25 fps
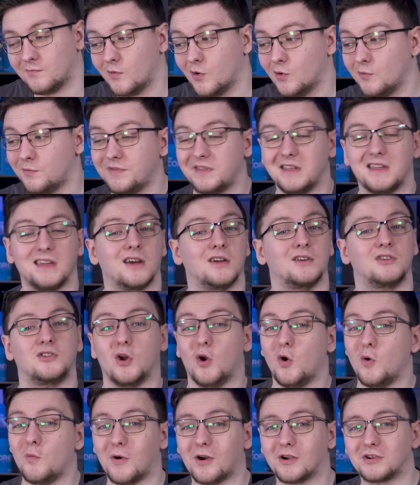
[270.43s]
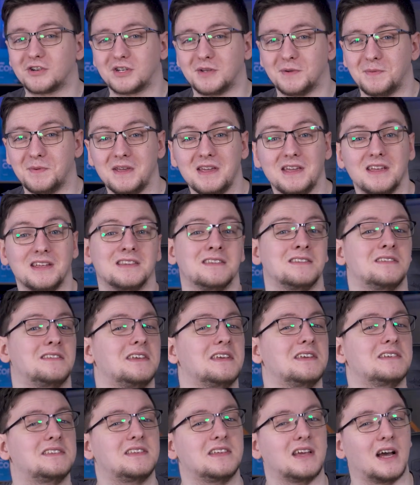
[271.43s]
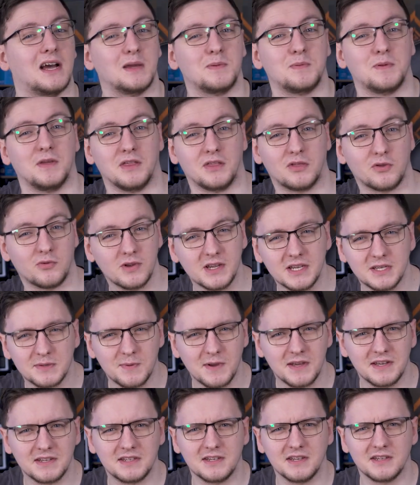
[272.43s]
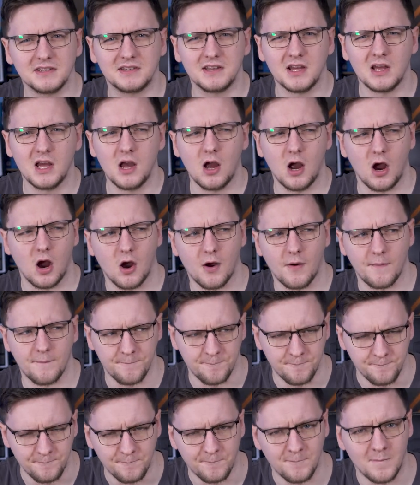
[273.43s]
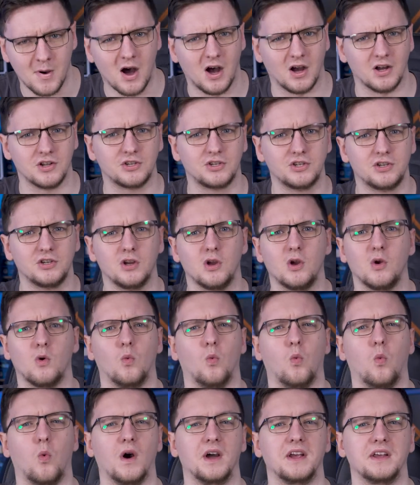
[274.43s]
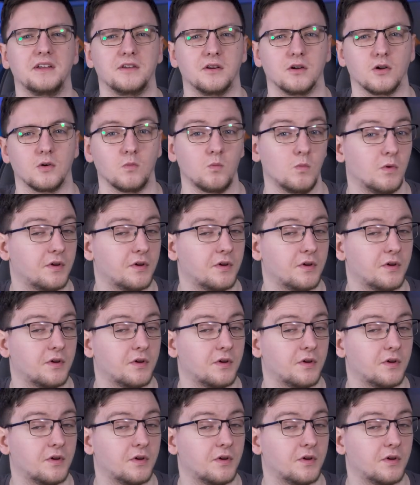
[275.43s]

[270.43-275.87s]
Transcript: Well, the AdobeRGB and DCI P3 spaces are much wider,